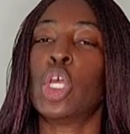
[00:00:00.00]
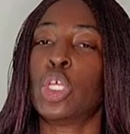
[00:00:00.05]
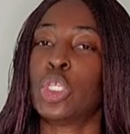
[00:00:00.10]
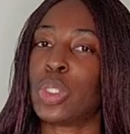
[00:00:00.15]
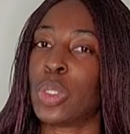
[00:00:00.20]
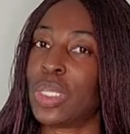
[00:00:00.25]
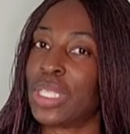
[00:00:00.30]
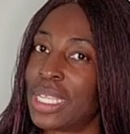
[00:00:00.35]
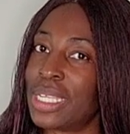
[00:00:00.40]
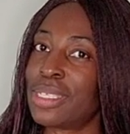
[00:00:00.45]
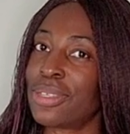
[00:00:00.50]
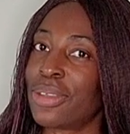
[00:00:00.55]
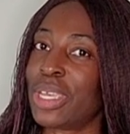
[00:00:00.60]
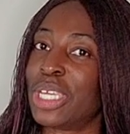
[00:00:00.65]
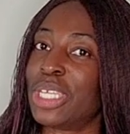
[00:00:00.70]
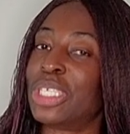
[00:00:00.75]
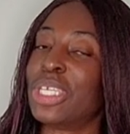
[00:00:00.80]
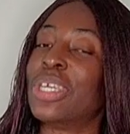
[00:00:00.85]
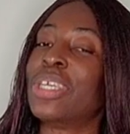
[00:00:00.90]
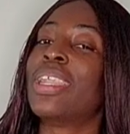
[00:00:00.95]
So in this
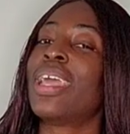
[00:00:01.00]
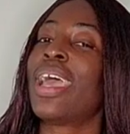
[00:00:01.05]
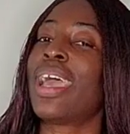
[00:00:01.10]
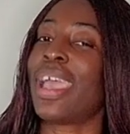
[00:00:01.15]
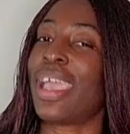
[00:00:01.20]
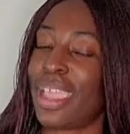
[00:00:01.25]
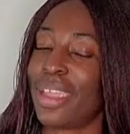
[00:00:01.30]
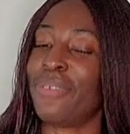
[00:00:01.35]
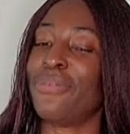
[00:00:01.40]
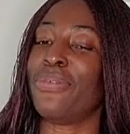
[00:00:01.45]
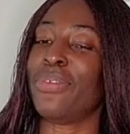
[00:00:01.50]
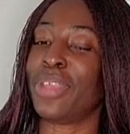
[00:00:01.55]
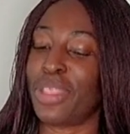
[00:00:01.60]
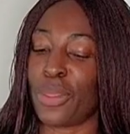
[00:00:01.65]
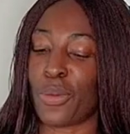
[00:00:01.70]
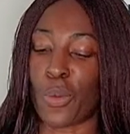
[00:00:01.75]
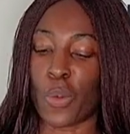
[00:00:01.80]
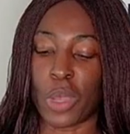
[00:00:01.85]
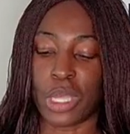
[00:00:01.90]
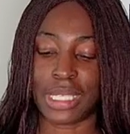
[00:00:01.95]
occasion I
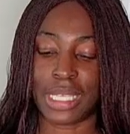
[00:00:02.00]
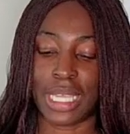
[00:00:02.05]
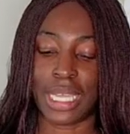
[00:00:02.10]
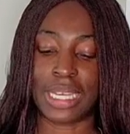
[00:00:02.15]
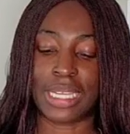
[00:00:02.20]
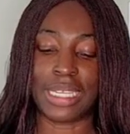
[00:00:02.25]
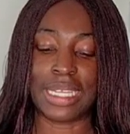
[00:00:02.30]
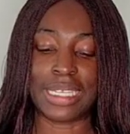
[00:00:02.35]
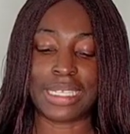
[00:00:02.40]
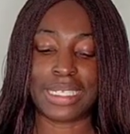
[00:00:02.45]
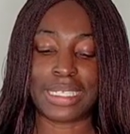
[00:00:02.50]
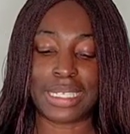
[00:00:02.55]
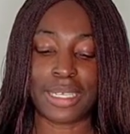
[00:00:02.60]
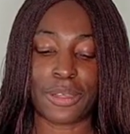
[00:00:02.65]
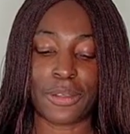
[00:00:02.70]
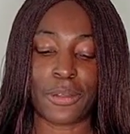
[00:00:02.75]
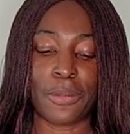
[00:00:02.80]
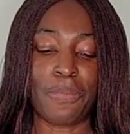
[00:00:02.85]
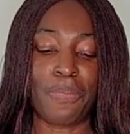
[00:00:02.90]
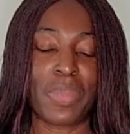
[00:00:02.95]
really was getting a
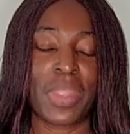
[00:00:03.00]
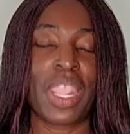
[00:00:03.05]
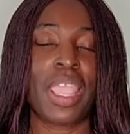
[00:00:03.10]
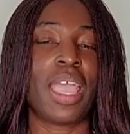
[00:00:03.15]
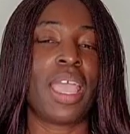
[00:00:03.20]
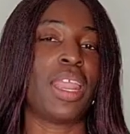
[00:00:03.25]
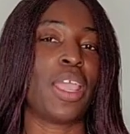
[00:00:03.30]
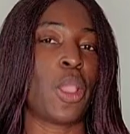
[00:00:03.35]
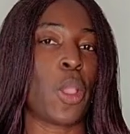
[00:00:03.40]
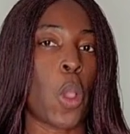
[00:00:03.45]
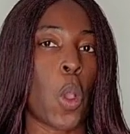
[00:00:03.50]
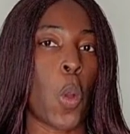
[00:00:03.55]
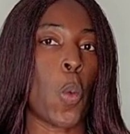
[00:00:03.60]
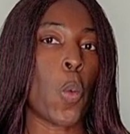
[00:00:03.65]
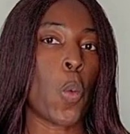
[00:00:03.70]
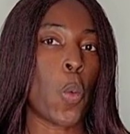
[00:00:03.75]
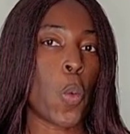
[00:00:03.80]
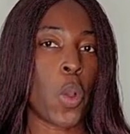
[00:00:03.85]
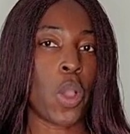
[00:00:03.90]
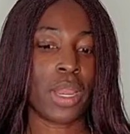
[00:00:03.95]
deal, and I got
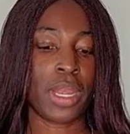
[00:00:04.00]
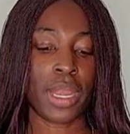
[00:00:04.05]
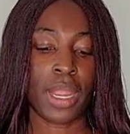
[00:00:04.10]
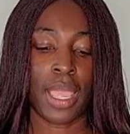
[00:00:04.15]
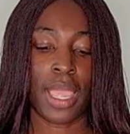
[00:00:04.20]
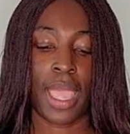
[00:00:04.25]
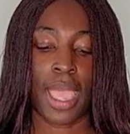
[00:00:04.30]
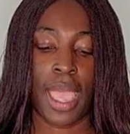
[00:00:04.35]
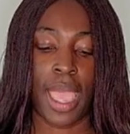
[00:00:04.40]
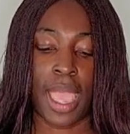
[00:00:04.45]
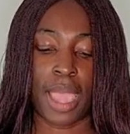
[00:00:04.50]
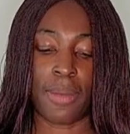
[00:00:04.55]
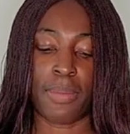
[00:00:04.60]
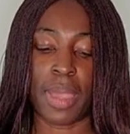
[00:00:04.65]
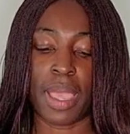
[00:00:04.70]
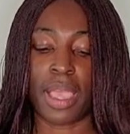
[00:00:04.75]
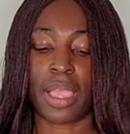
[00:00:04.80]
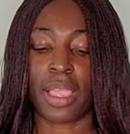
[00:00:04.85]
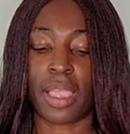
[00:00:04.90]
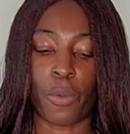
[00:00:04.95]
one
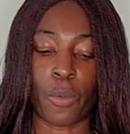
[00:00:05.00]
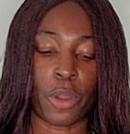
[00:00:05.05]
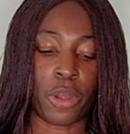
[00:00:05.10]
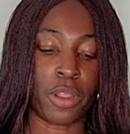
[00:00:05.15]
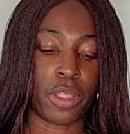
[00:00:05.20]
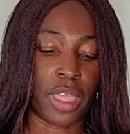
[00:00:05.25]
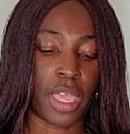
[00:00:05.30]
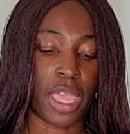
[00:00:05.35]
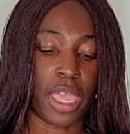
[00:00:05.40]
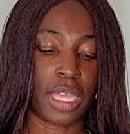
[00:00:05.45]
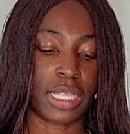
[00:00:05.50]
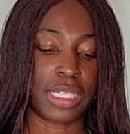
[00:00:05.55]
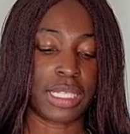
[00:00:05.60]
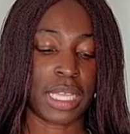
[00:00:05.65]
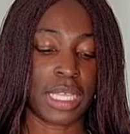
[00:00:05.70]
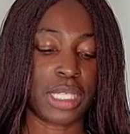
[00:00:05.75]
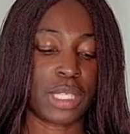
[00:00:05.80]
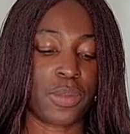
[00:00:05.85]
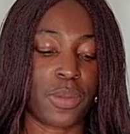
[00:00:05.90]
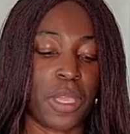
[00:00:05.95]
handbag and one other
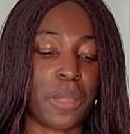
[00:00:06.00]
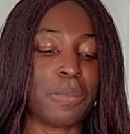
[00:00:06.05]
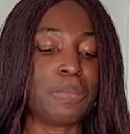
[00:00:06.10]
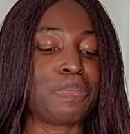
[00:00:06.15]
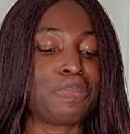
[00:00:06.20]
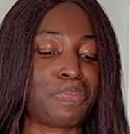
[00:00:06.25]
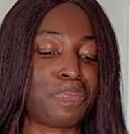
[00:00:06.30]
accessory.